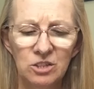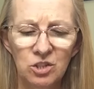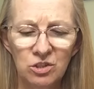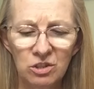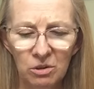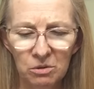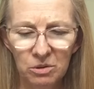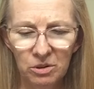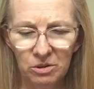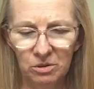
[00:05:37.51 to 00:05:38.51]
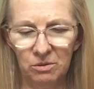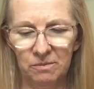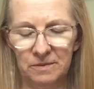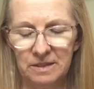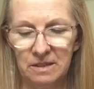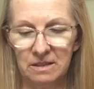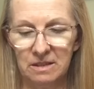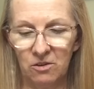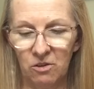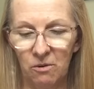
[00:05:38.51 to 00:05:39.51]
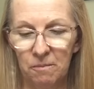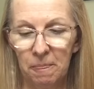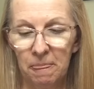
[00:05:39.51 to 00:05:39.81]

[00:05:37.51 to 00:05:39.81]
show you, said Zero.